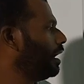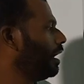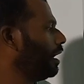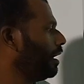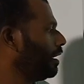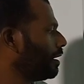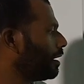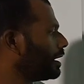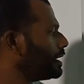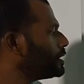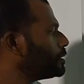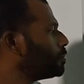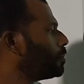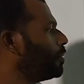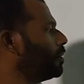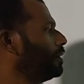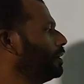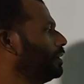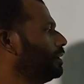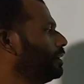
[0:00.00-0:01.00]
a
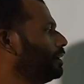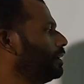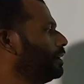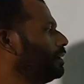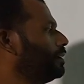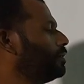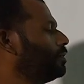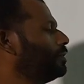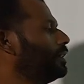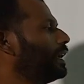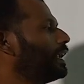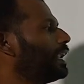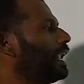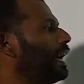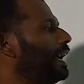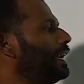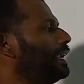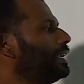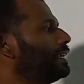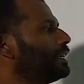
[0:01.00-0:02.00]
respond to the
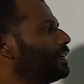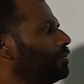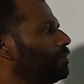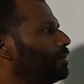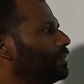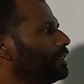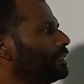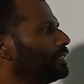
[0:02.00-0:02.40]
client computer.